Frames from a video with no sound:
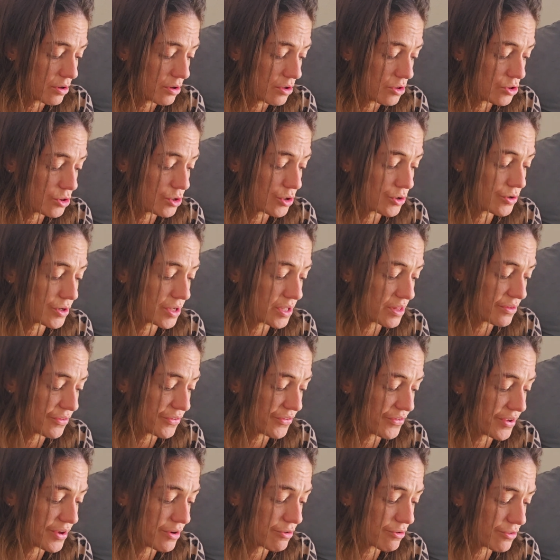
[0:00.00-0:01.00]
Learning the
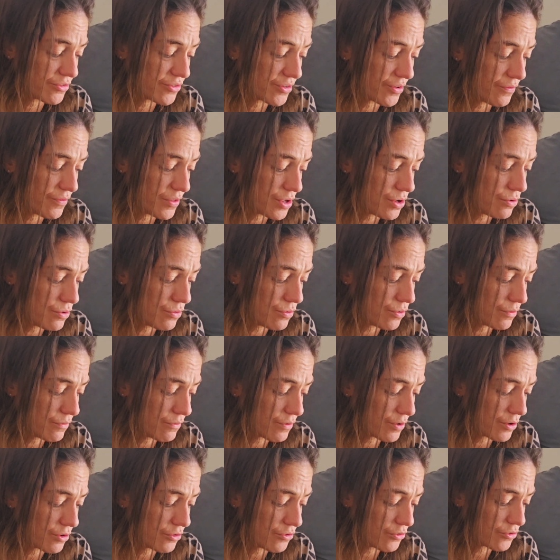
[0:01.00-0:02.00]
secrets of the
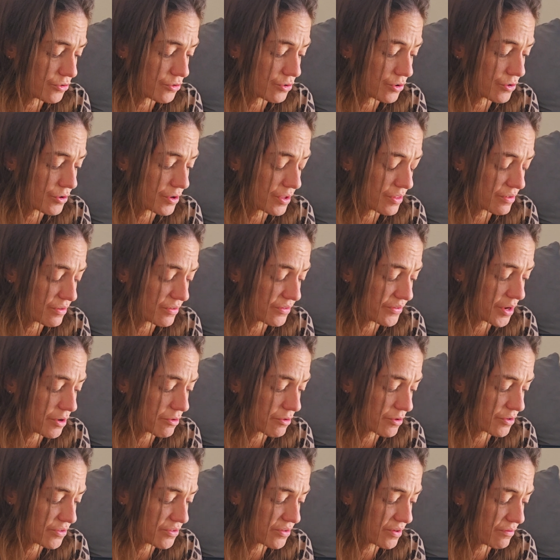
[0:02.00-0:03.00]
universe, learning the
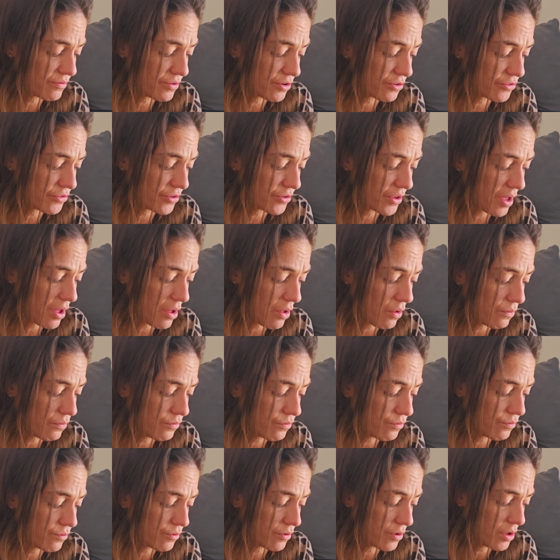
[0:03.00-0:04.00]
secrets of yourself
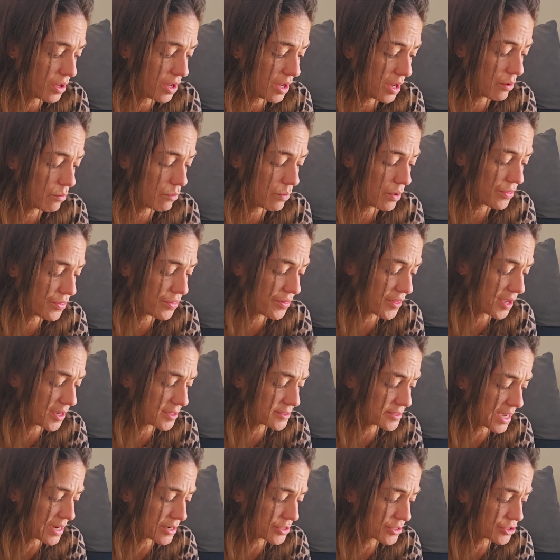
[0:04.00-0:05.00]
and what
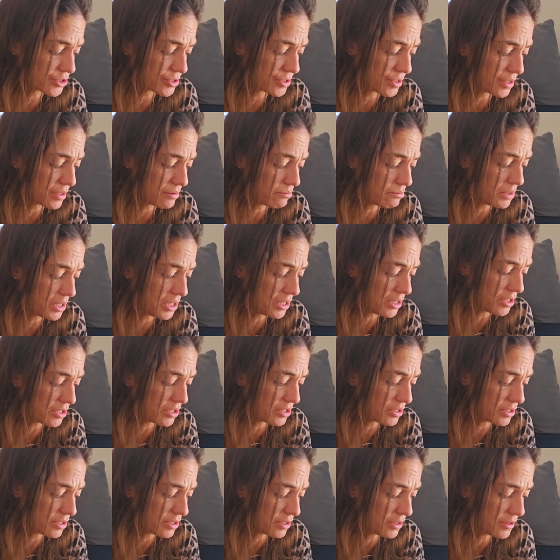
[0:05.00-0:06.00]
things actually mean.